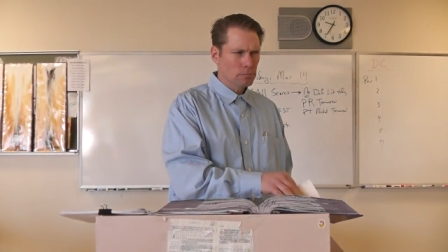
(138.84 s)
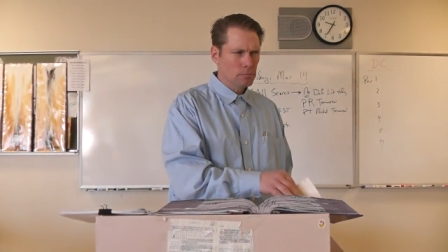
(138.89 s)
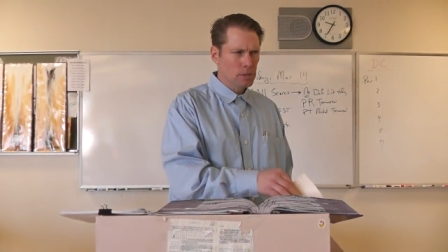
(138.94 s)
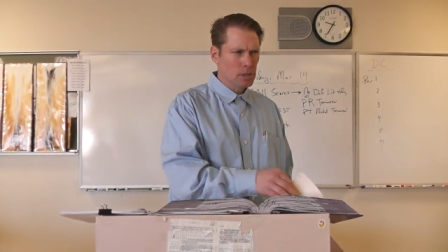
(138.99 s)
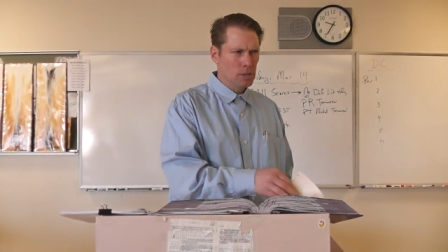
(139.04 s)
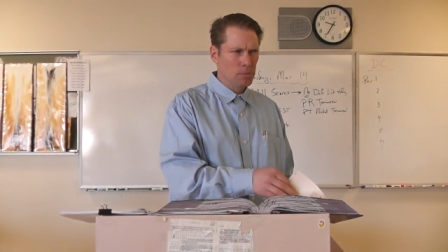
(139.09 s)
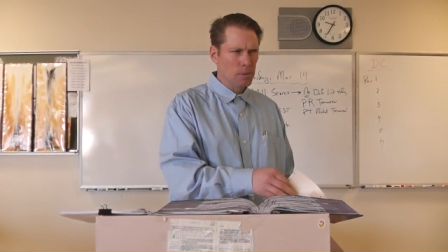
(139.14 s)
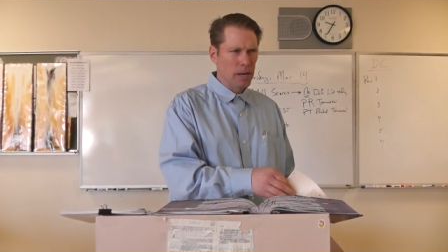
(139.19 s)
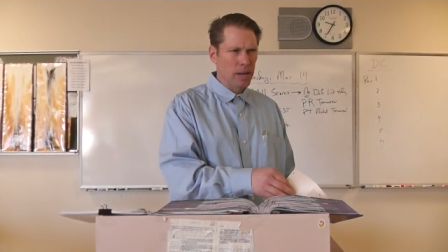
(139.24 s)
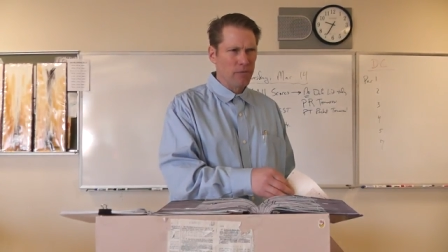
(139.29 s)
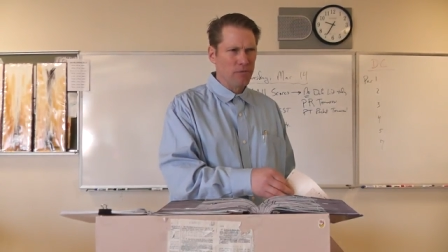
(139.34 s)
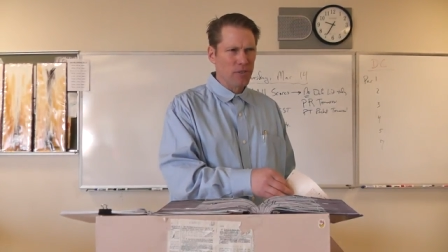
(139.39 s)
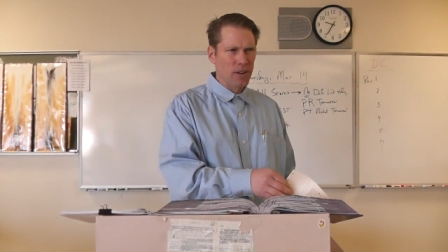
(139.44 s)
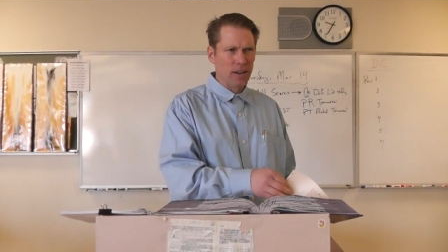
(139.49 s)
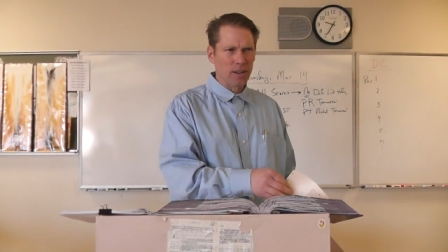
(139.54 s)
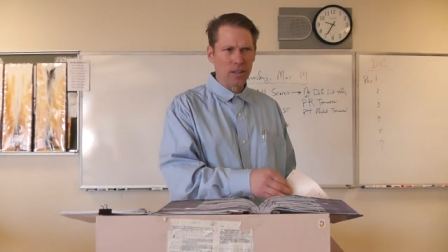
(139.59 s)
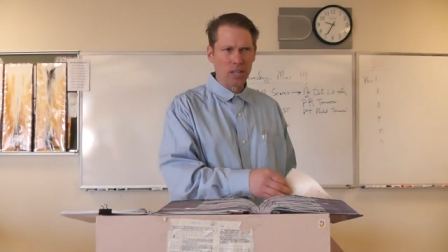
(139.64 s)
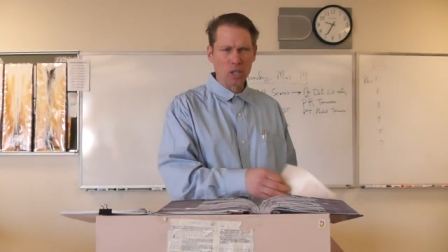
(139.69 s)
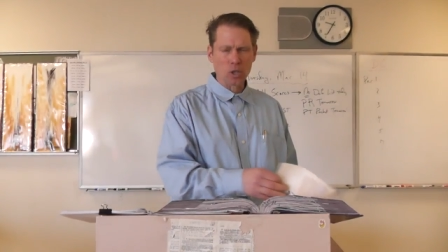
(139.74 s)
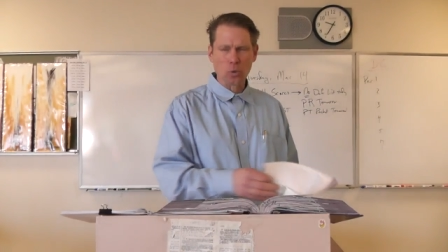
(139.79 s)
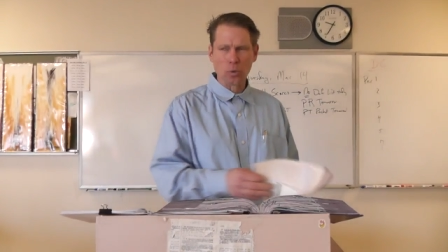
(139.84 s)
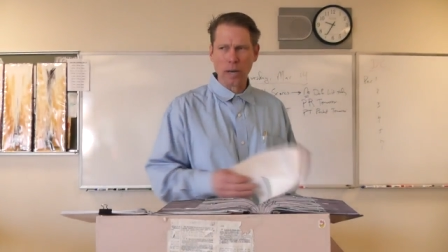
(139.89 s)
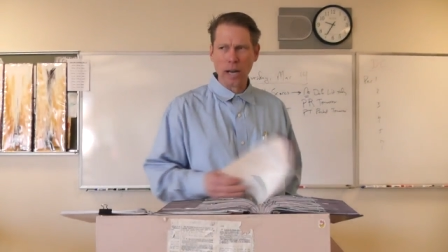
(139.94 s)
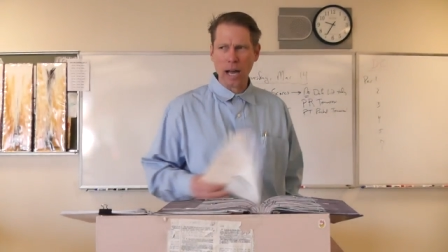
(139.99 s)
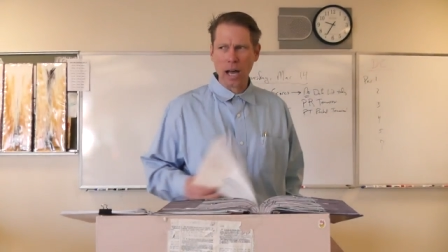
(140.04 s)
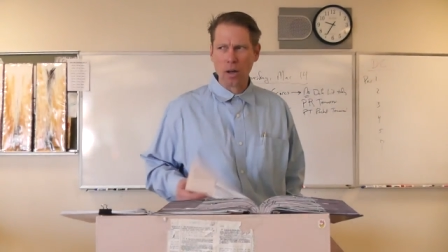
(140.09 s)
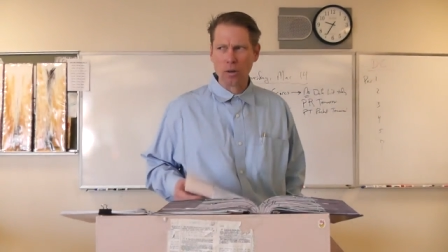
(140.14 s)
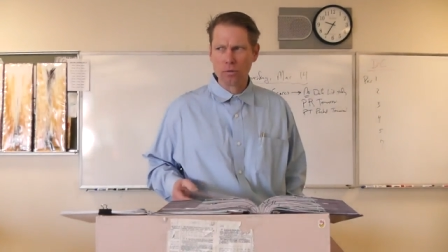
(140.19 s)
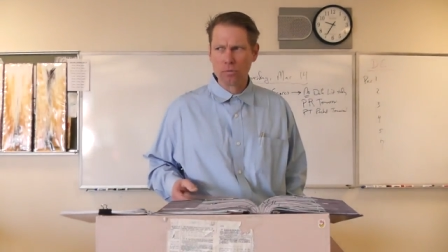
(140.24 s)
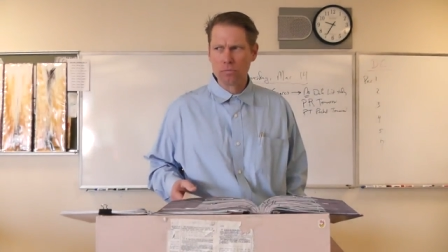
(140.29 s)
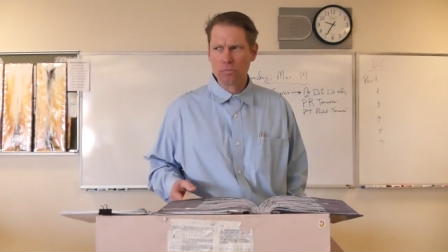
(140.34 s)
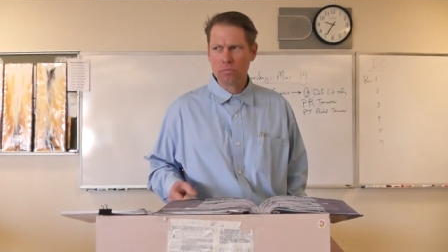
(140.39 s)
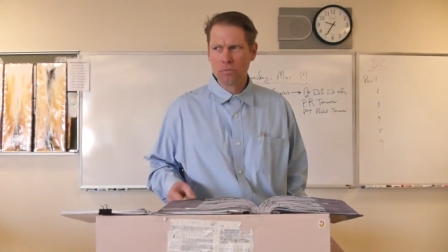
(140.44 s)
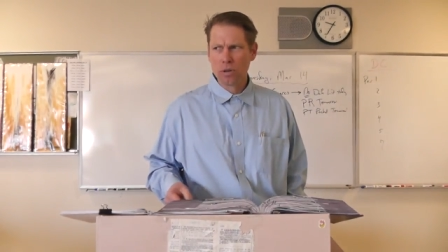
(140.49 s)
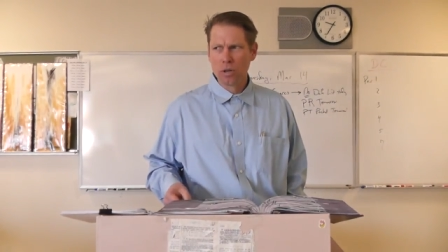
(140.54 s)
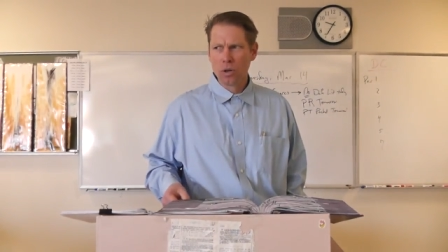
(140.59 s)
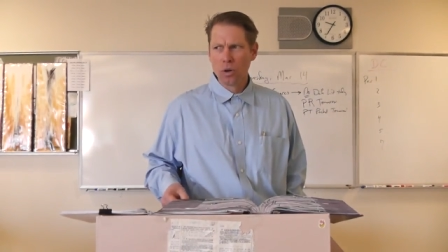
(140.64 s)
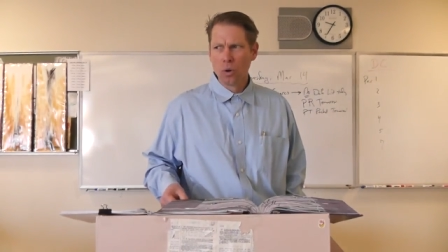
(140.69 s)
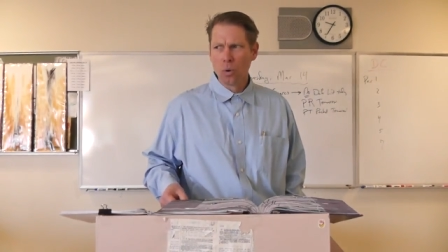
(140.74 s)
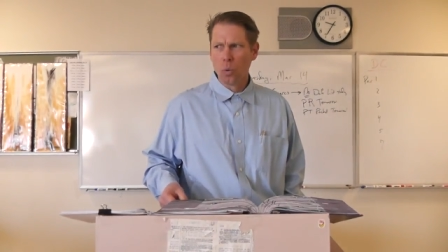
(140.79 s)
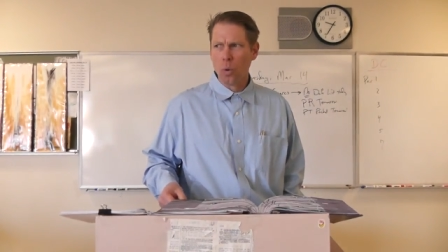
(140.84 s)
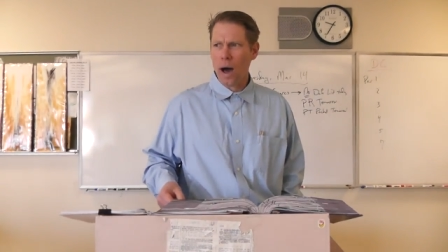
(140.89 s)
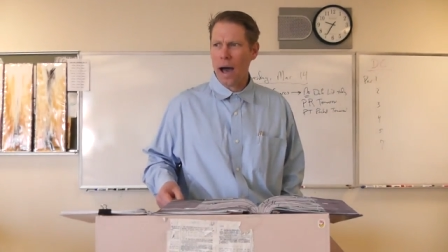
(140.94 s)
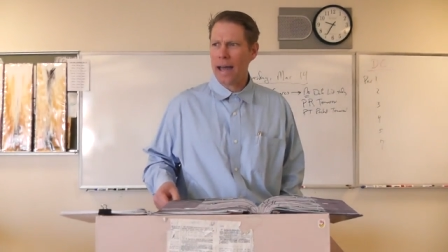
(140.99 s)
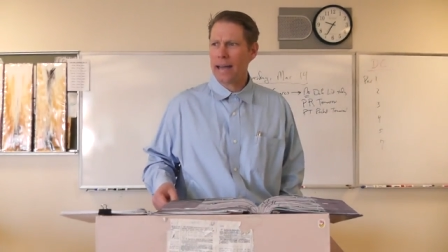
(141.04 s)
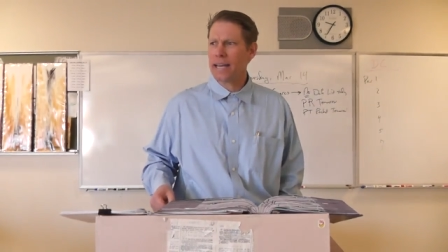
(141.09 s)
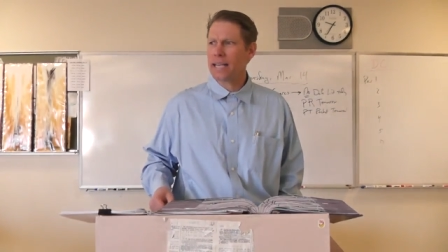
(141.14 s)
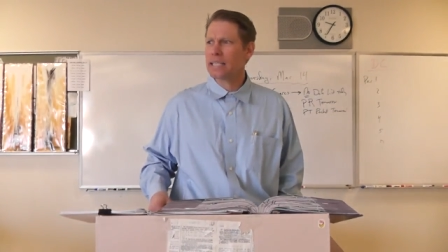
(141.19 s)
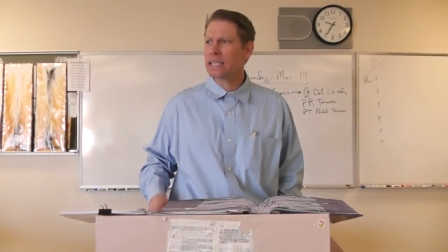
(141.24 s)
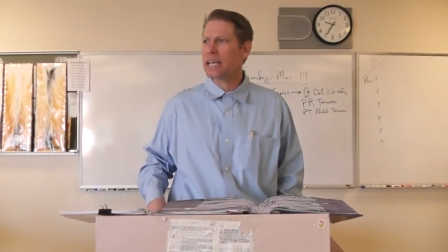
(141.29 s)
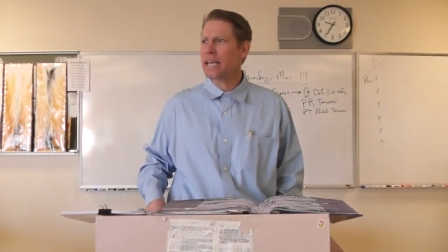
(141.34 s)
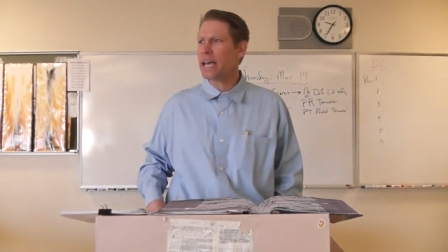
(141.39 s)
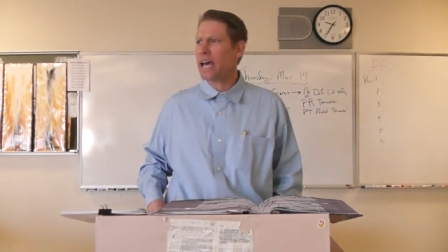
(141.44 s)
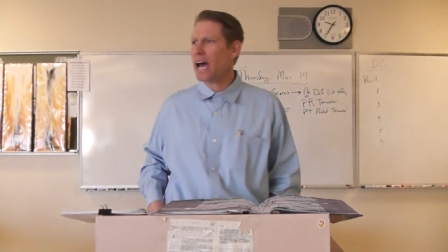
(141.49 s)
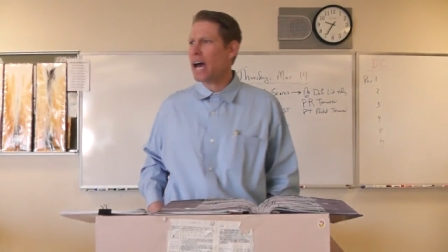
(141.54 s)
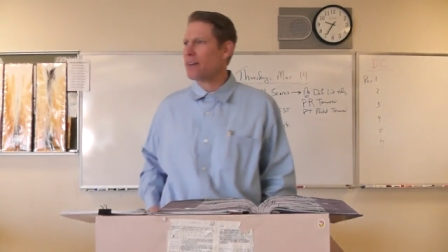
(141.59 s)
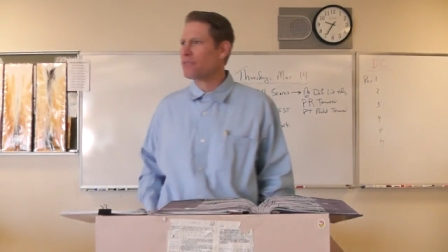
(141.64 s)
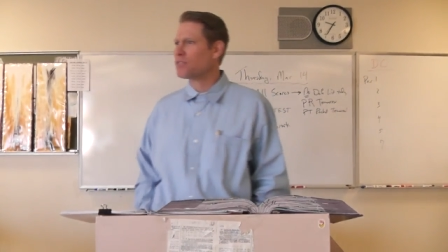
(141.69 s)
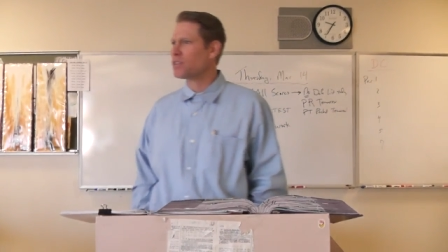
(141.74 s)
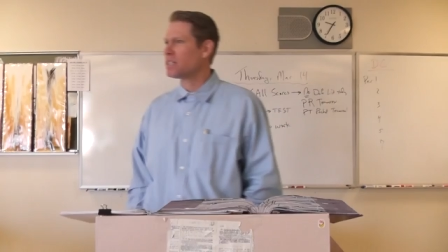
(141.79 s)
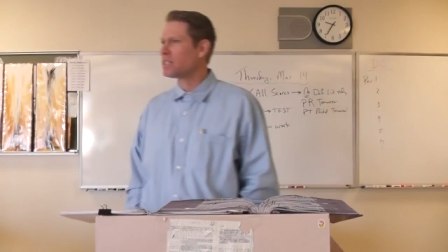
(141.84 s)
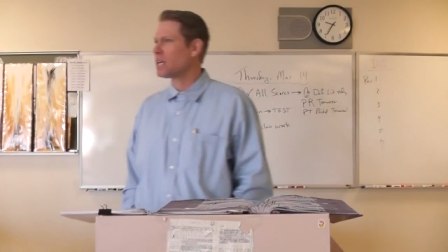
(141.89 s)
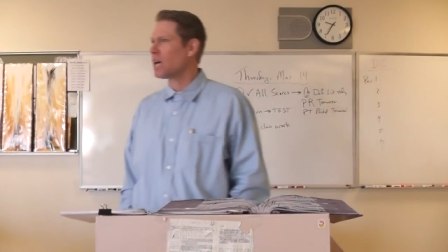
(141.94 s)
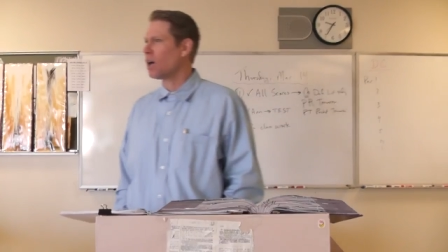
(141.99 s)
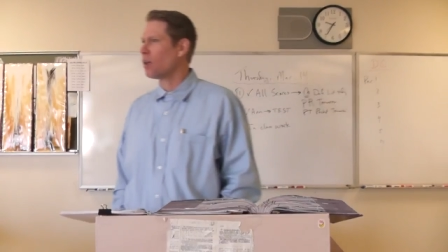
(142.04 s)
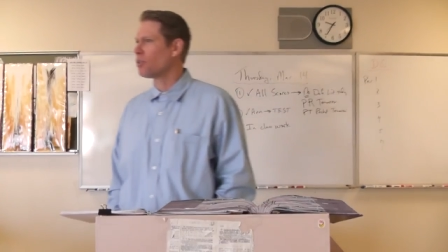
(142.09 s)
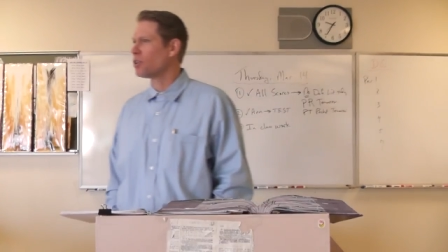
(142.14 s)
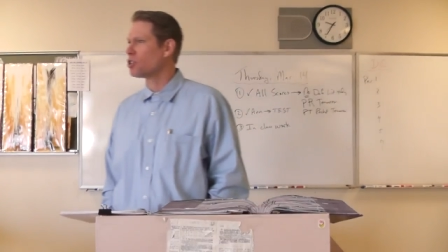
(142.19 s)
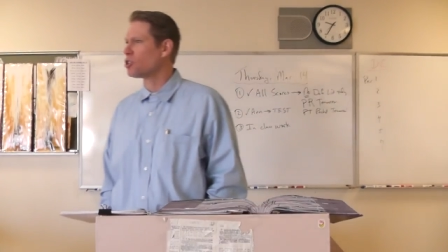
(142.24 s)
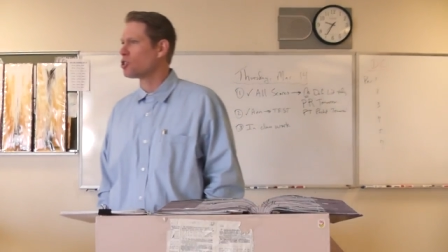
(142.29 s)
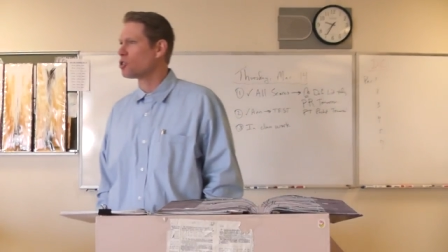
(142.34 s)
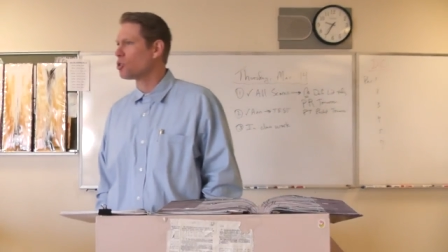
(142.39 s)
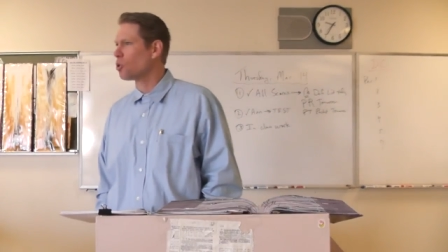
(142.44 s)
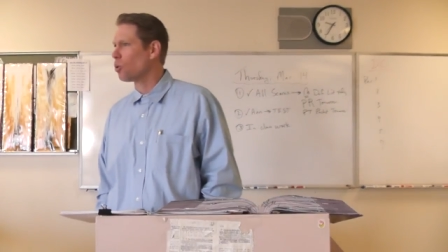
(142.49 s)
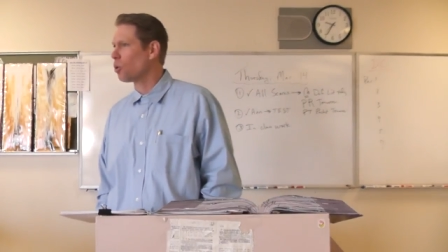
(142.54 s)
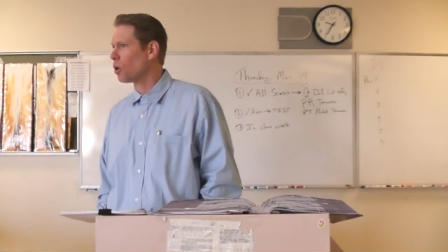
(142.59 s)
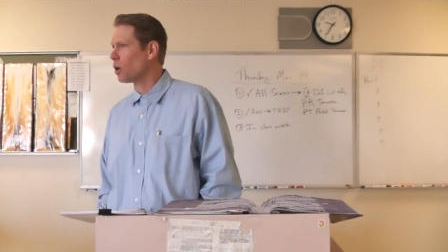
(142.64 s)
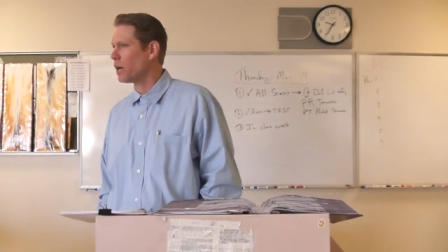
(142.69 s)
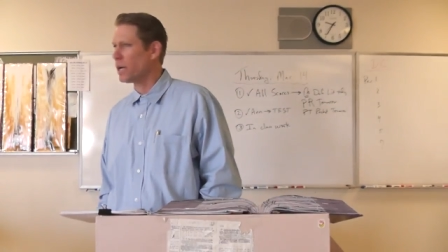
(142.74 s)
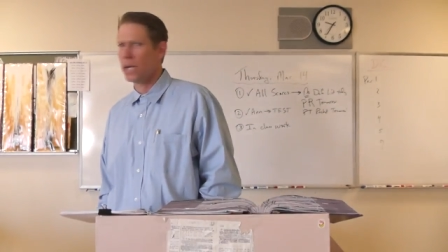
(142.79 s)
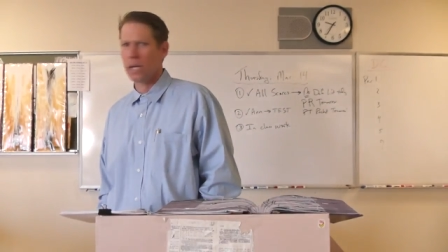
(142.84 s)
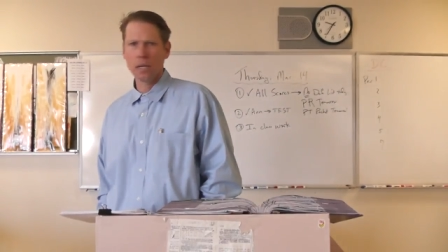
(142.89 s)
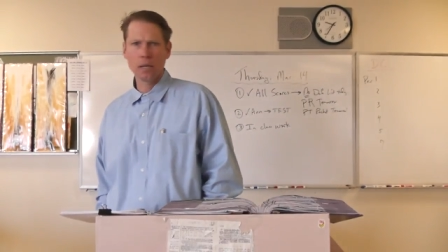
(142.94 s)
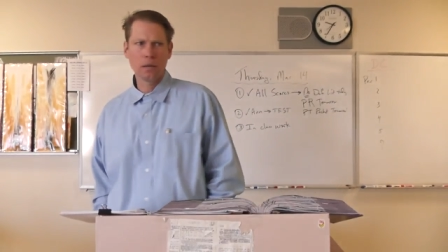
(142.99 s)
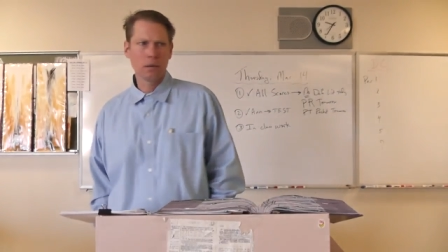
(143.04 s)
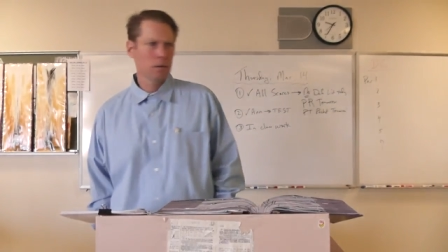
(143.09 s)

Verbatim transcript: Anybody figure this one out? Why does he have to tell the story?